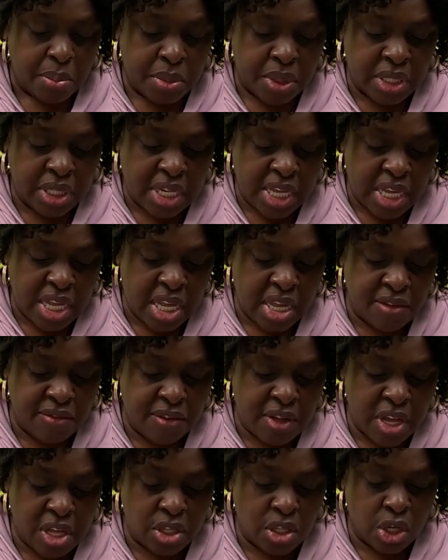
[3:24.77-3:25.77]

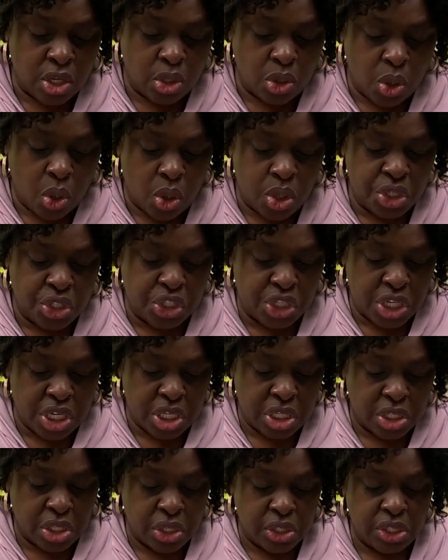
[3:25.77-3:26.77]
"Believe in the Lord
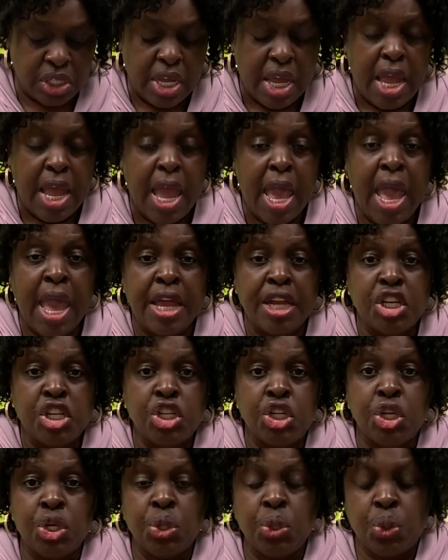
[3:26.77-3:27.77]
Jesus and
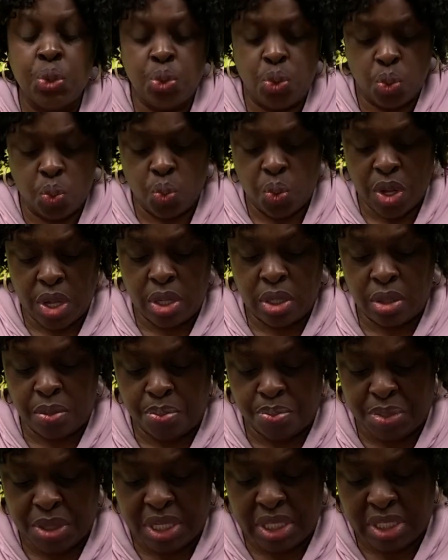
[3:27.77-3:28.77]
you will
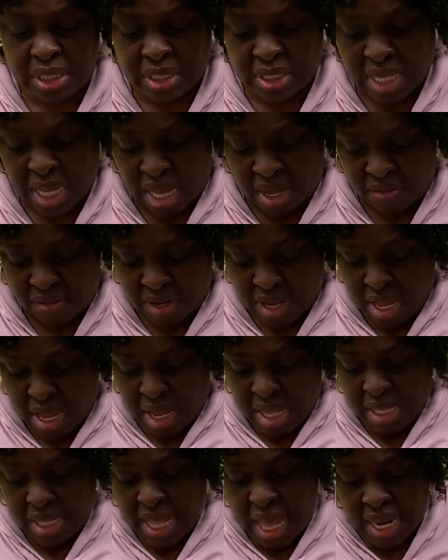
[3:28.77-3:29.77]
be saved."
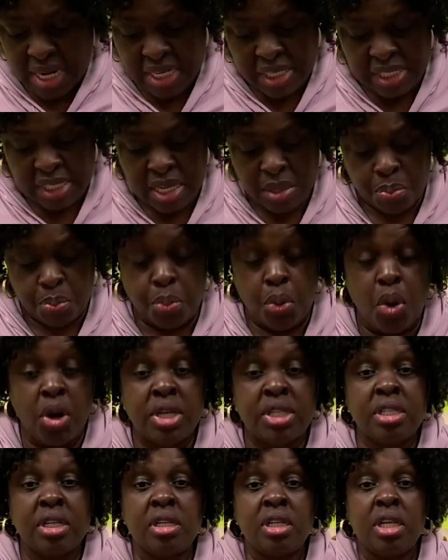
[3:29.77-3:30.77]
That is it,
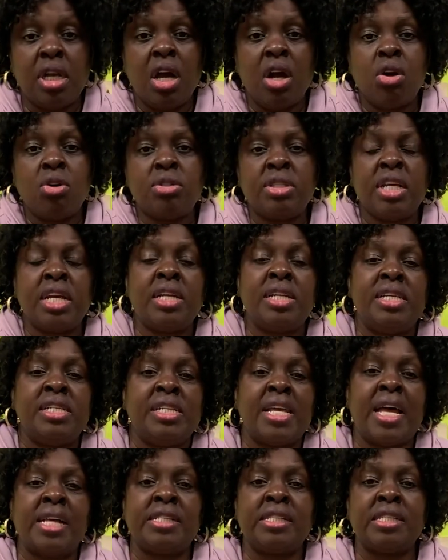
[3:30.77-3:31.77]
boys and girls. It
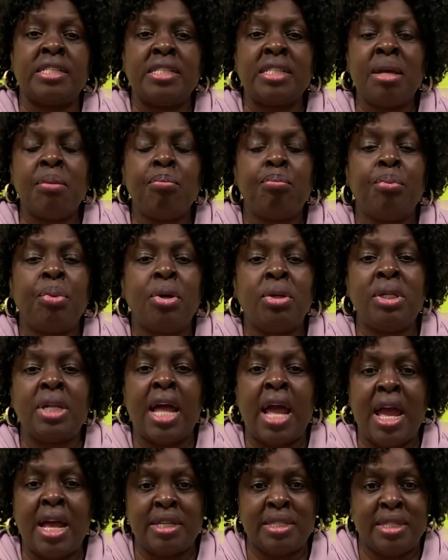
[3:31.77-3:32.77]
is as simple
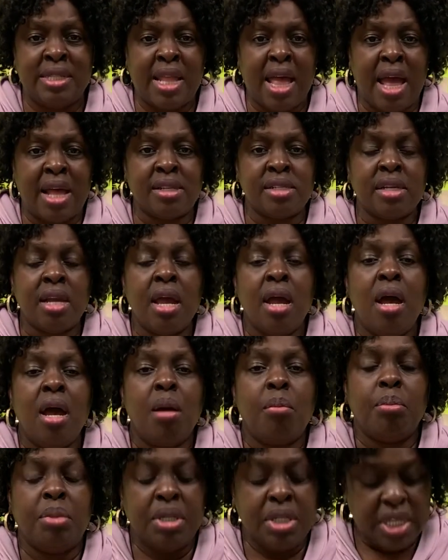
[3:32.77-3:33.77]
as that.
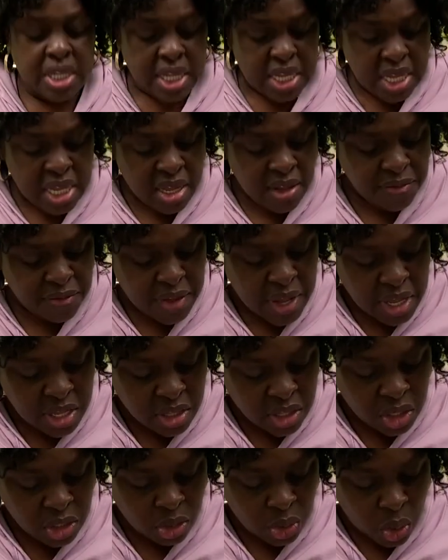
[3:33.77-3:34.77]
Believe
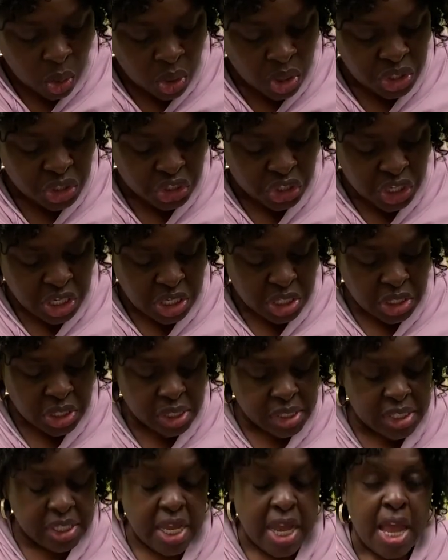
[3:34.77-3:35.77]
in the Lord
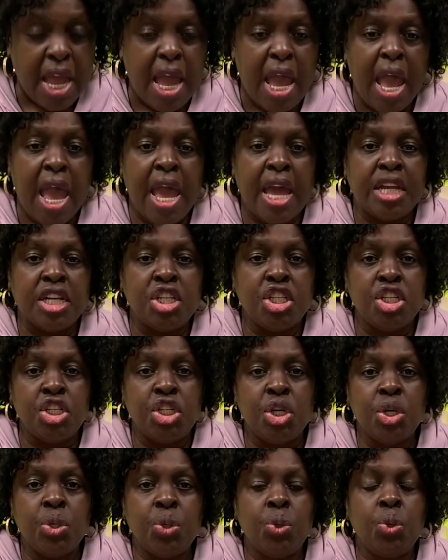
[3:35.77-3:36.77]
Jesus and
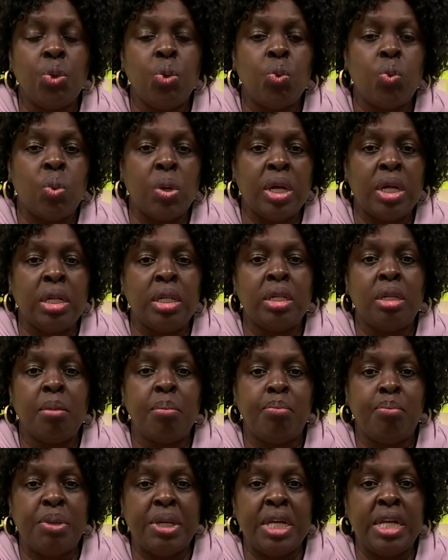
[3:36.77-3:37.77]
you will
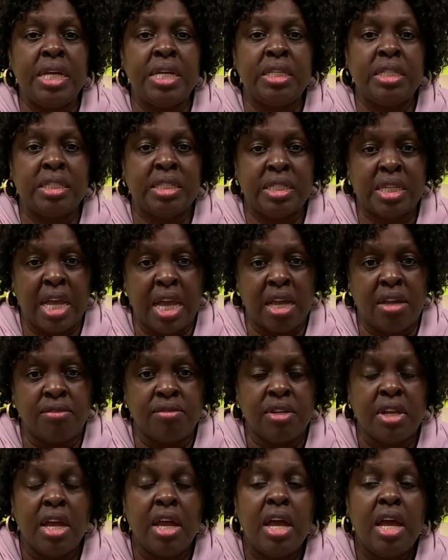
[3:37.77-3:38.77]
be saved.